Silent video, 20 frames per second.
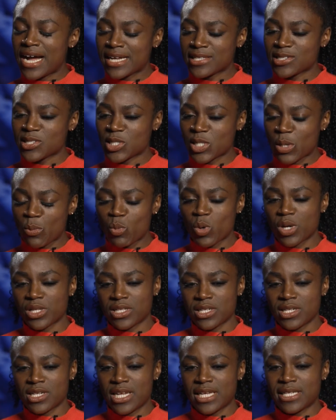as
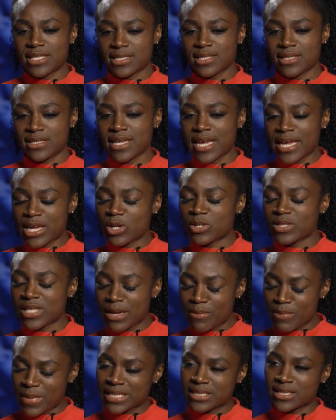someone that needs to take on
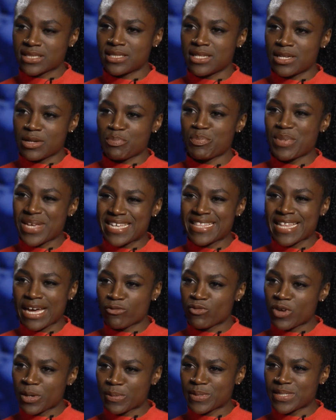that mantle and be
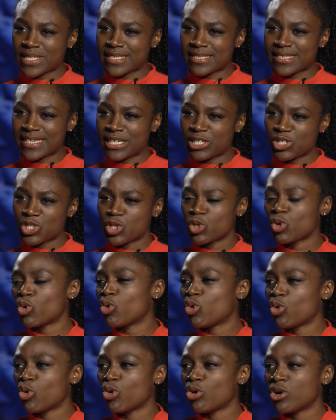that representation,
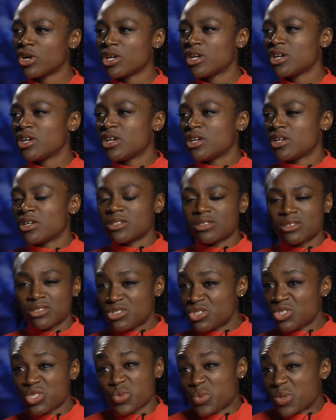or
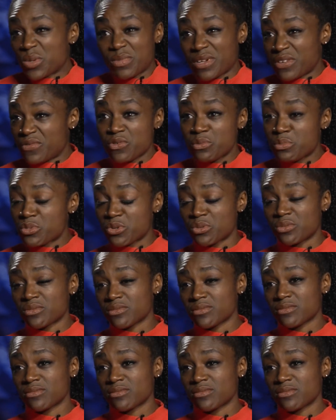do you just want to play football?